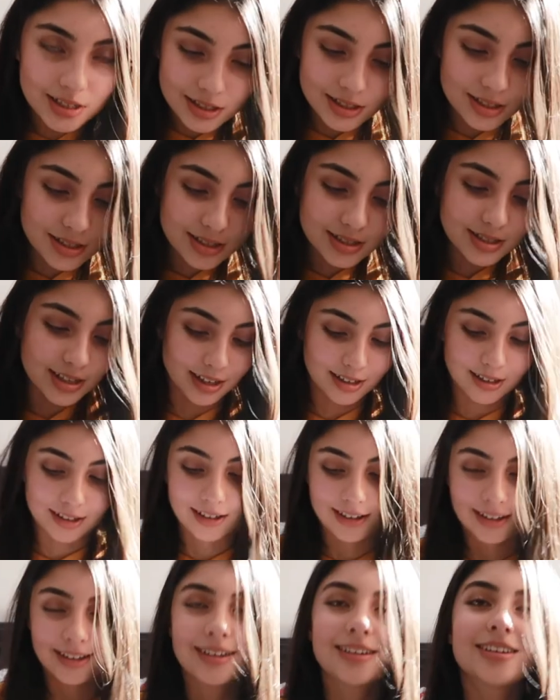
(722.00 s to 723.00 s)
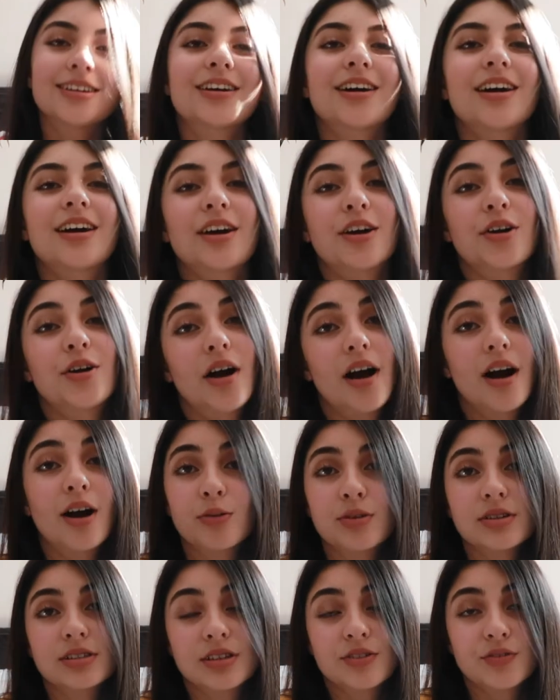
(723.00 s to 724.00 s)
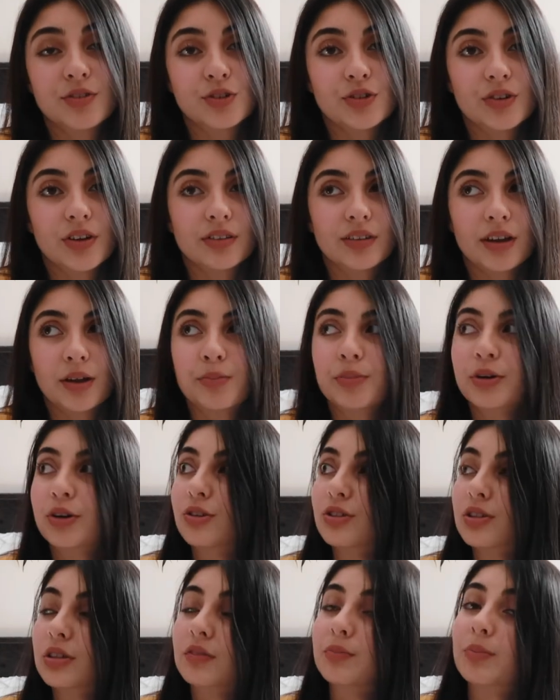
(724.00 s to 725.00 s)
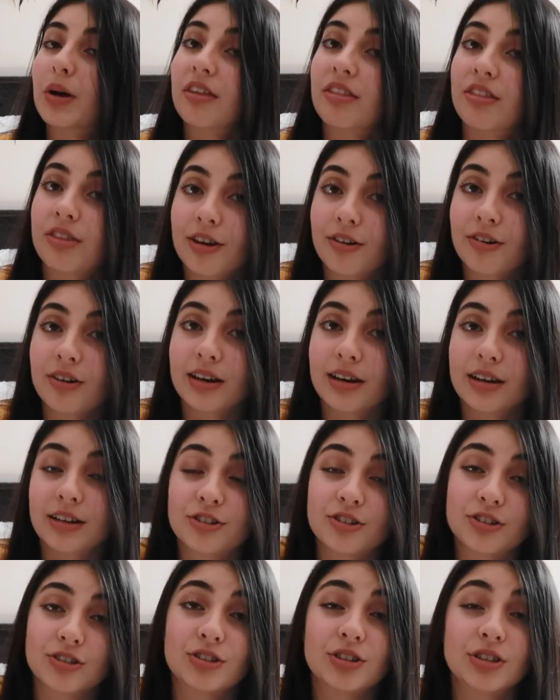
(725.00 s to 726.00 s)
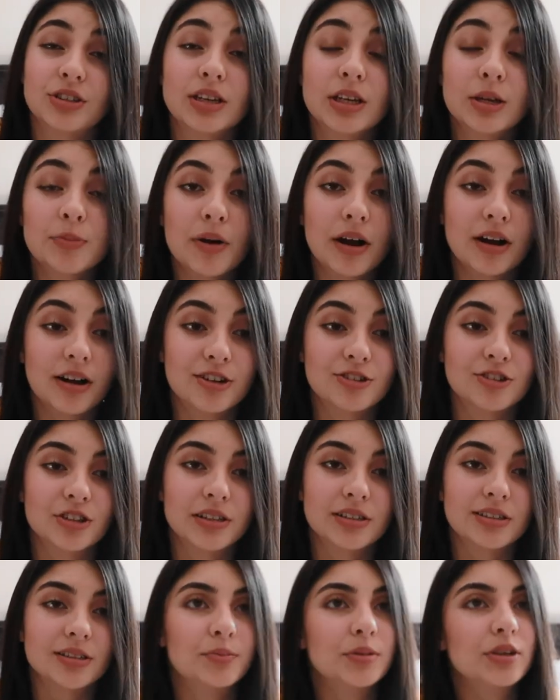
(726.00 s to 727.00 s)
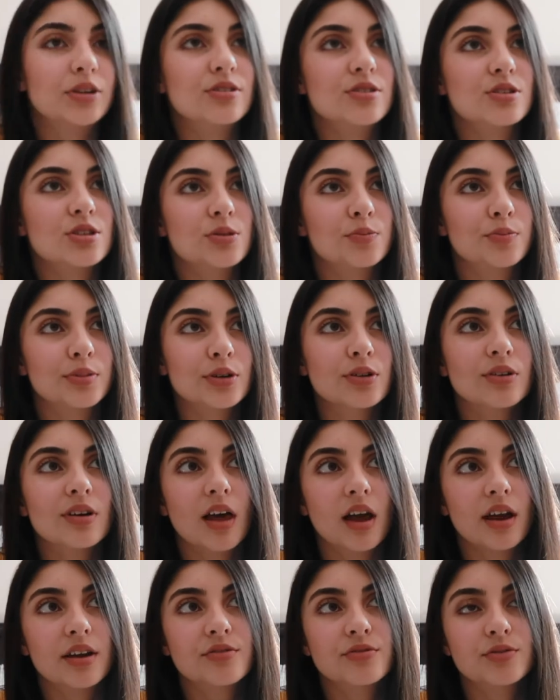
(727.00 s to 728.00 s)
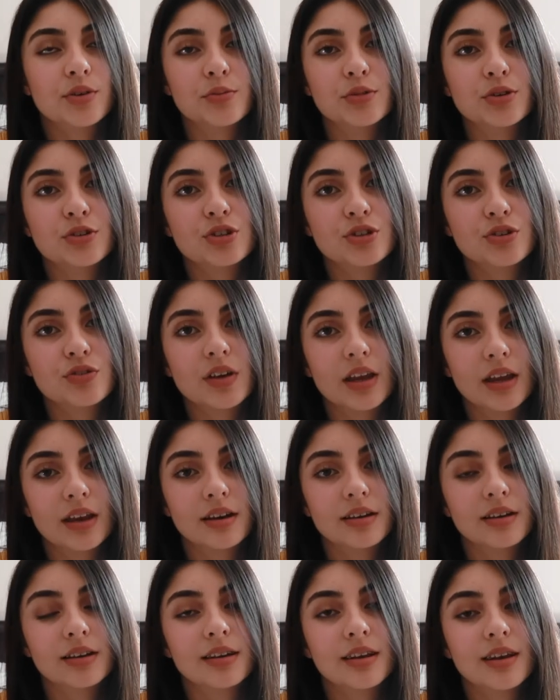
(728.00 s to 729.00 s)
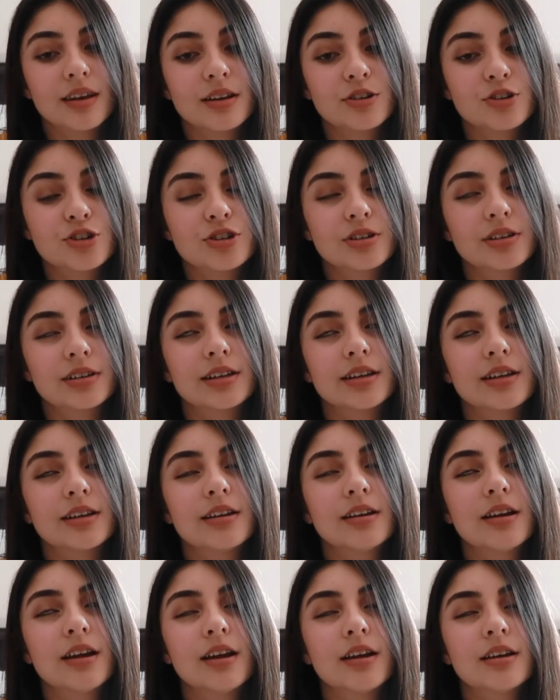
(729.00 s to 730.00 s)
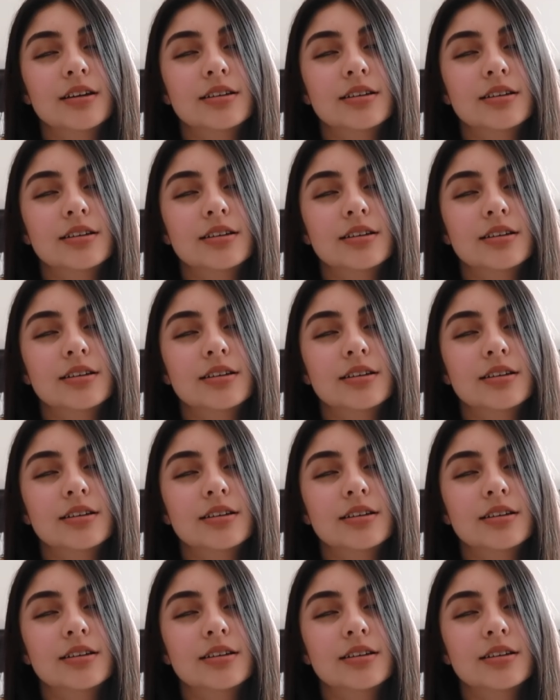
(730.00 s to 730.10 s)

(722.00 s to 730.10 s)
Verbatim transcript: is technically. I wasn't even doing that because of my theory lectures. So keep hydrated because the blue light from your screen literally